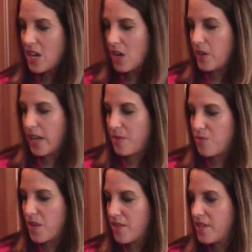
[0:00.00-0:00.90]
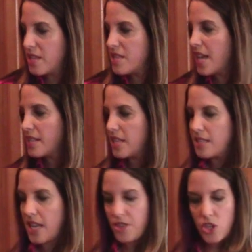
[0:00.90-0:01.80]
Okay, one of the next
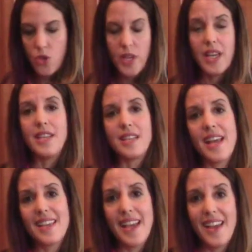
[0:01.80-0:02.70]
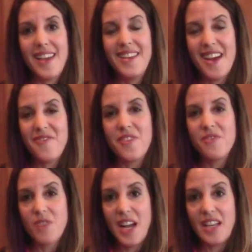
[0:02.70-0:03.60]
things I do is I get enough
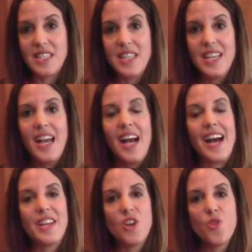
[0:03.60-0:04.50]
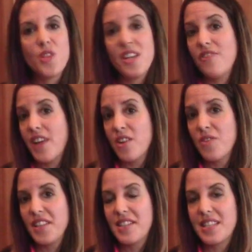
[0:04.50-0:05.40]
of rest. I know that if I
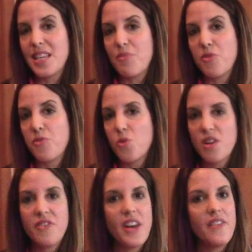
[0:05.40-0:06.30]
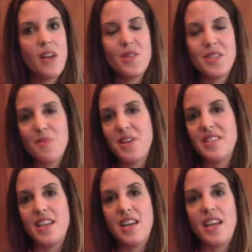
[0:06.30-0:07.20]
only sleep for 4 or 5 hours on
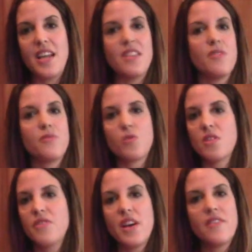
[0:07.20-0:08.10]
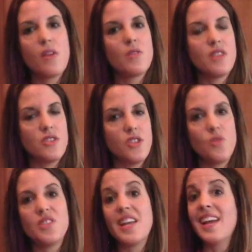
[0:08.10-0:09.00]
Monday and then 4 or 5 hours on
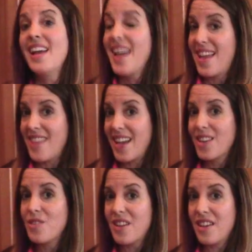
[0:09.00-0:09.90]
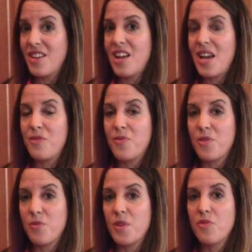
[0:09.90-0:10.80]
Tuesday, and that goes on for
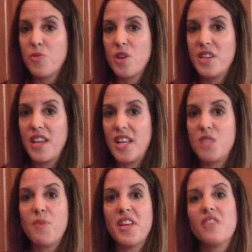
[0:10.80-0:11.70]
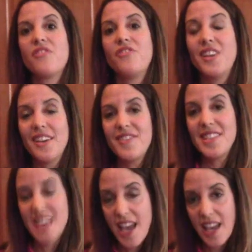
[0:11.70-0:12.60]
3 or 4 days, by the 5th
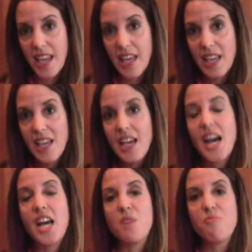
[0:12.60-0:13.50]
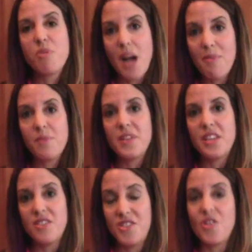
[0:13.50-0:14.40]
day, I am probably
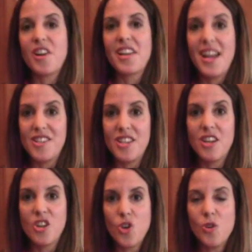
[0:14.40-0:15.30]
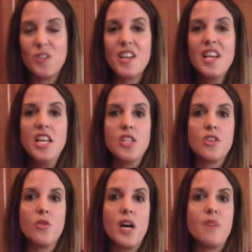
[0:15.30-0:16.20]
going to start catching a cold.
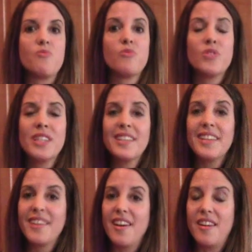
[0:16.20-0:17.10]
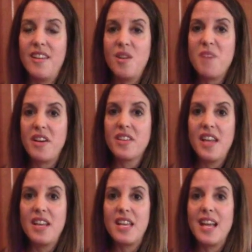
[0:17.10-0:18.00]
So I'm really good about
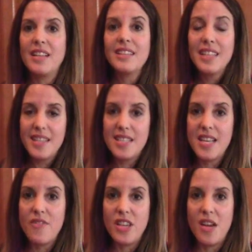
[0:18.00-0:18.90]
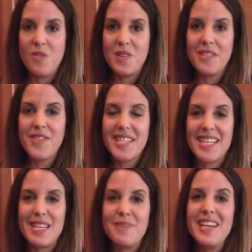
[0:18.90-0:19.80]
getting at least 7 hours of
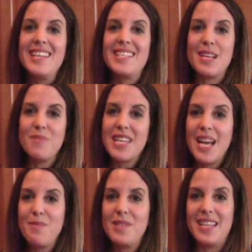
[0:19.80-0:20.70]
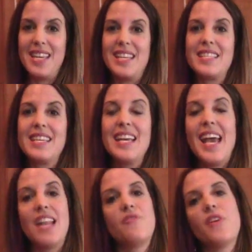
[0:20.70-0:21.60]
sleep, sometimes 8.
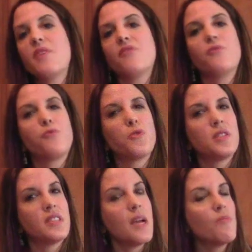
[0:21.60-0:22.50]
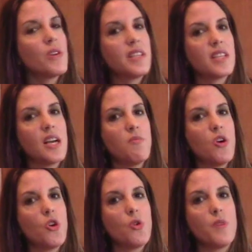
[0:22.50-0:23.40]
And if I, for some reason, come
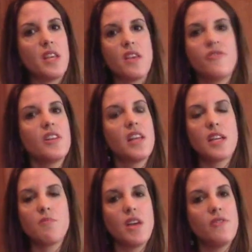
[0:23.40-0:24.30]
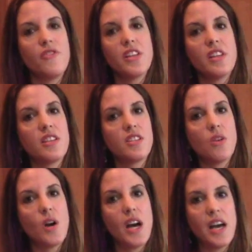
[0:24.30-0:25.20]
home and I feel like I'm not feeling
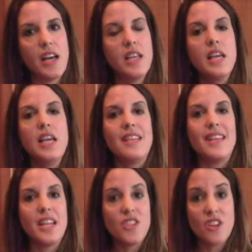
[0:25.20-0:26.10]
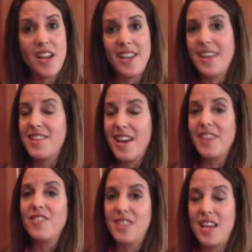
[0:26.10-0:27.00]
so hot, then I try to get
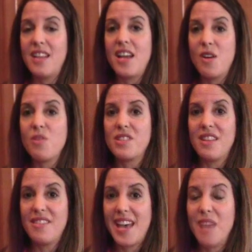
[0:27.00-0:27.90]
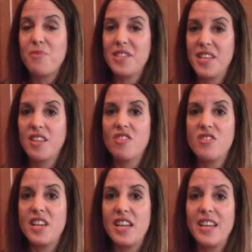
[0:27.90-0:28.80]
9 or 10 hours that particular
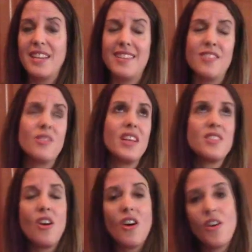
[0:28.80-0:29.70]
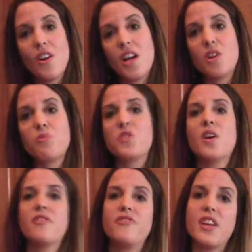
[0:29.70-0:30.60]
night. And I know that's hard when you
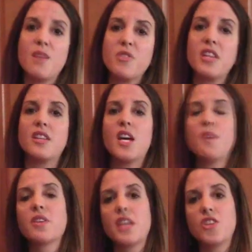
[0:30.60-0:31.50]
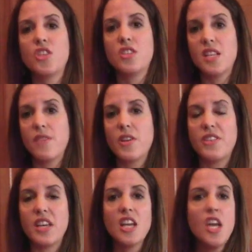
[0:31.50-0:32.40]
have family and obligations and
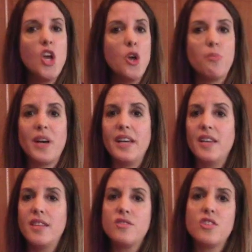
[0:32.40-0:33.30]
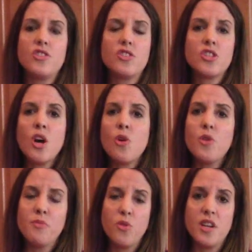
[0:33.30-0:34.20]
everything, but it's just so
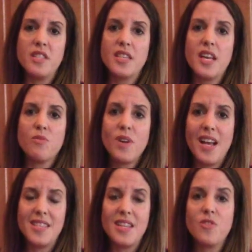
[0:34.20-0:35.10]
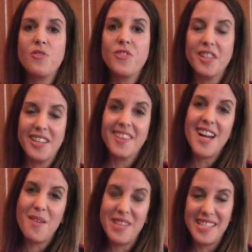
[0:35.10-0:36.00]
important to get rest if you feel like you're
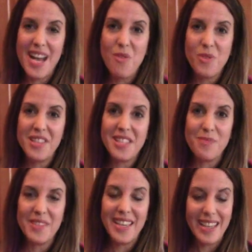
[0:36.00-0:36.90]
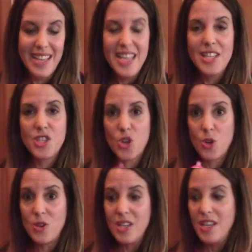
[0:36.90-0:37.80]
coming down with something. So